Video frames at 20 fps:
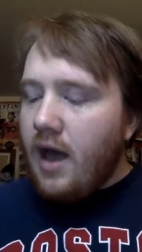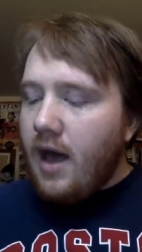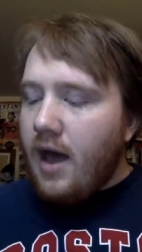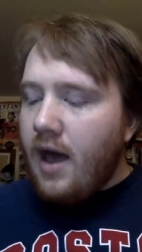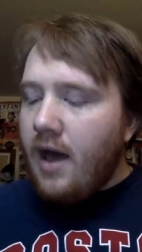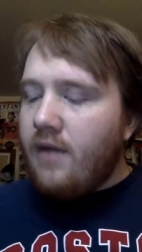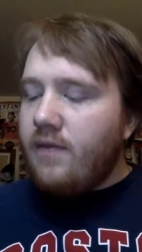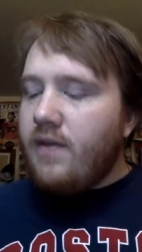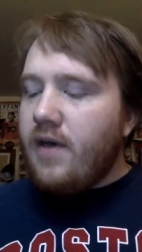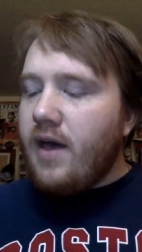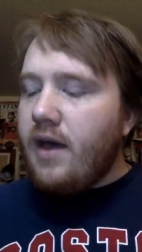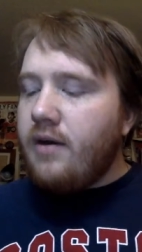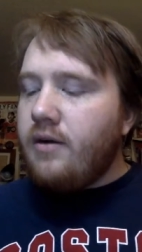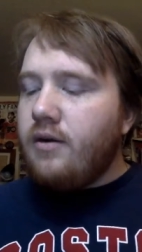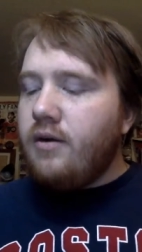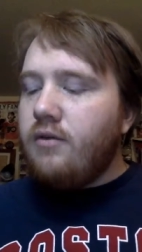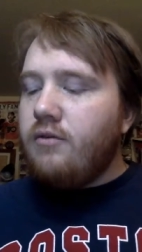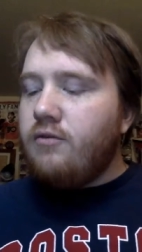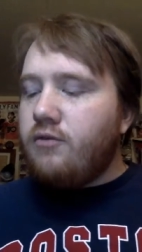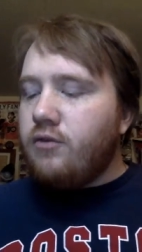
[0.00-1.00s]
And then
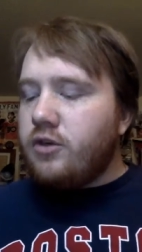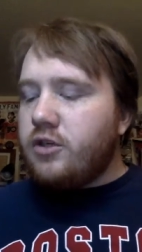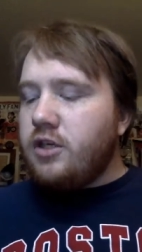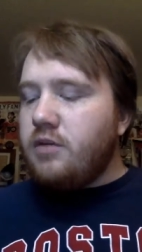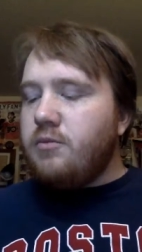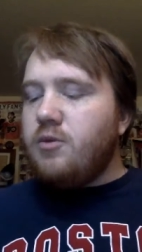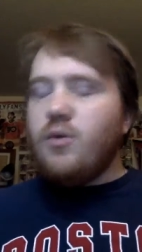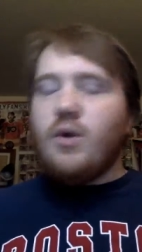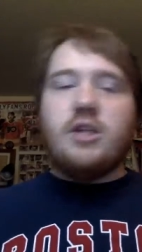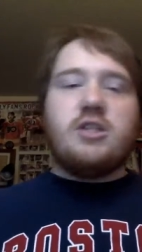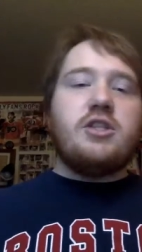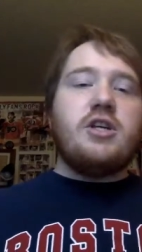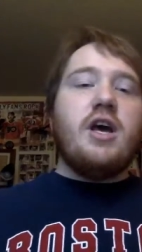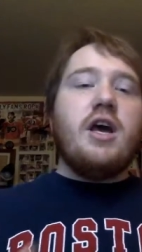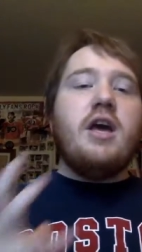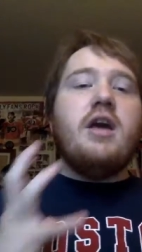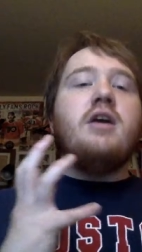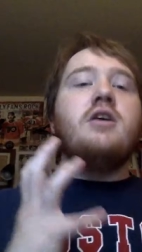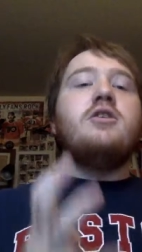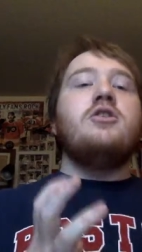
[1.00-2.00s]
for Team
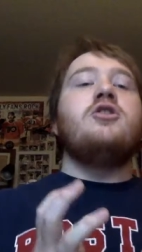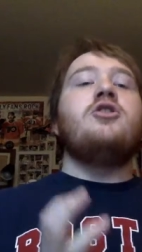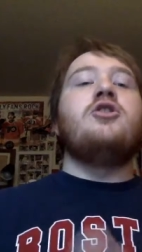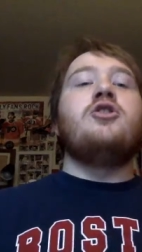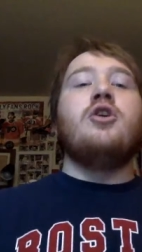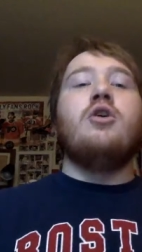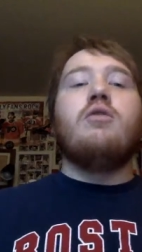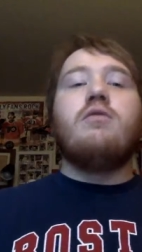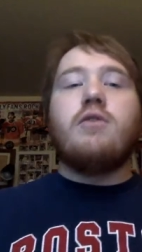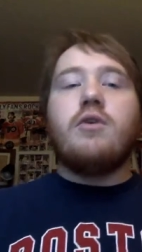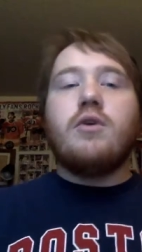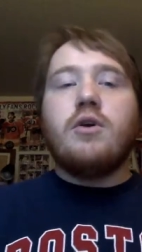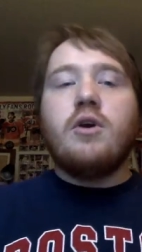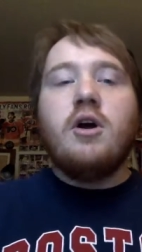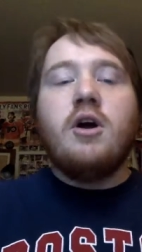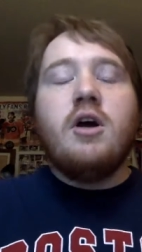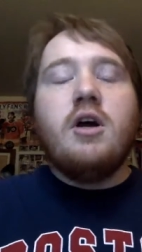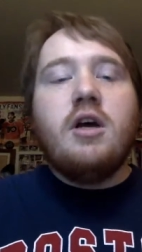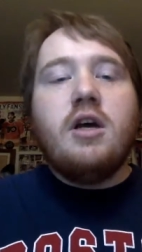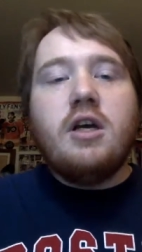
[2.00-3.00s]
USA, silver
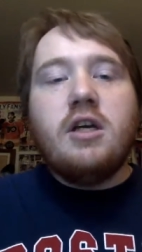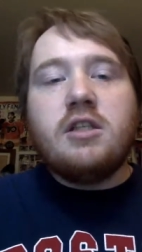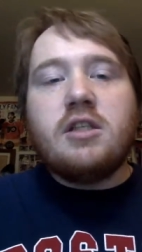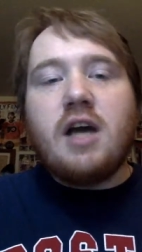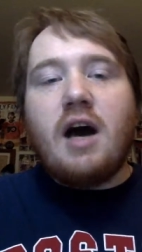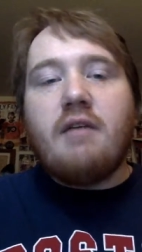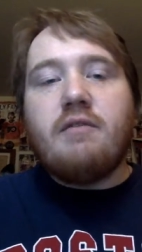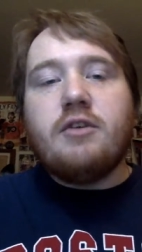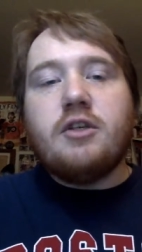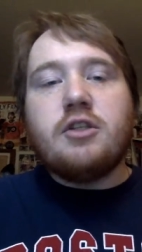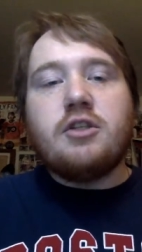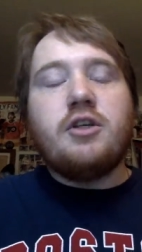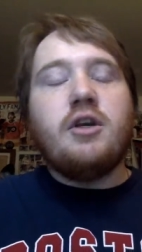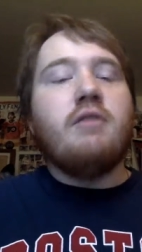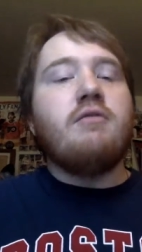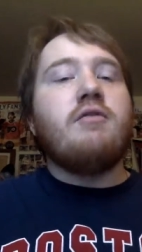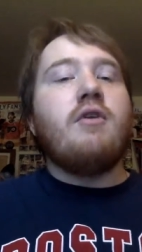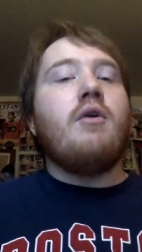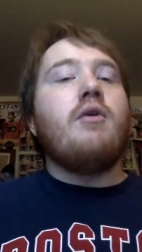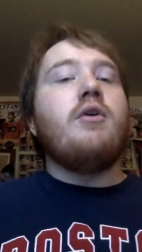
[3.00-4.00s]
is obviously a
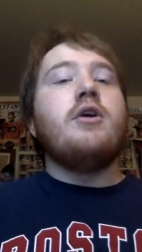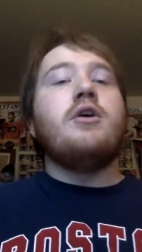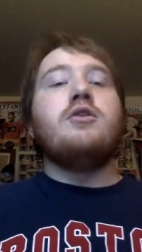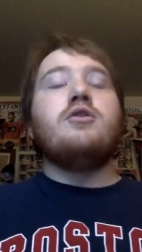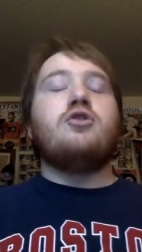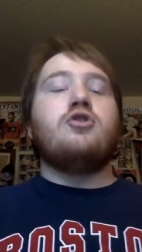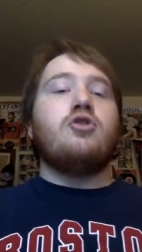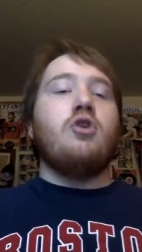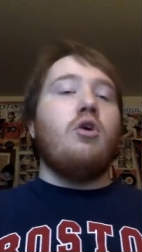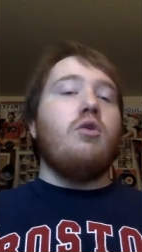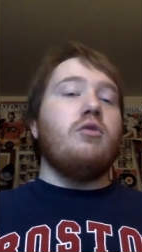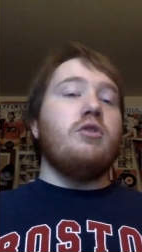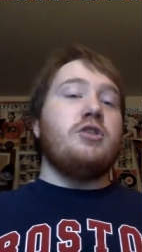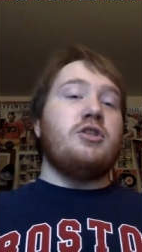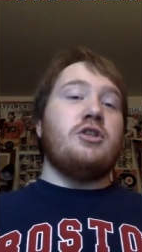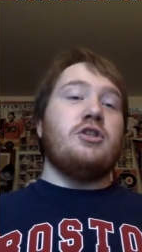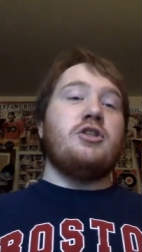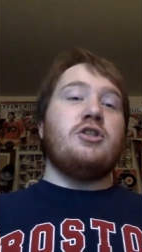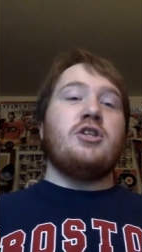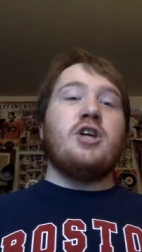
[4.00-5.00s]
very good
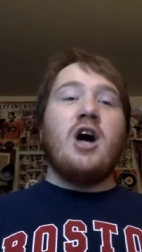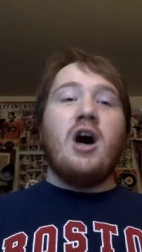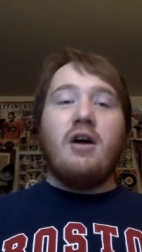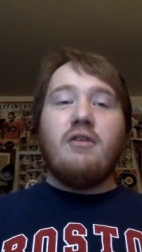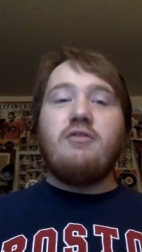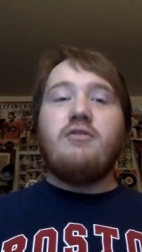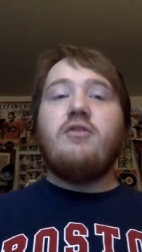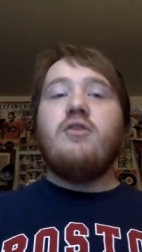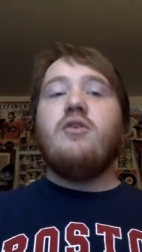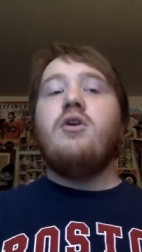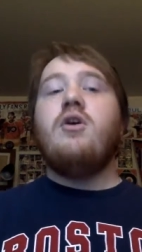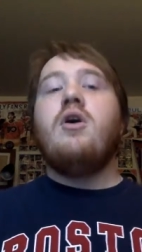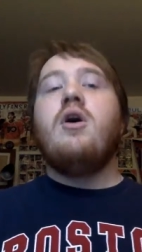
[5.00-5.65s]
solace. It's tough,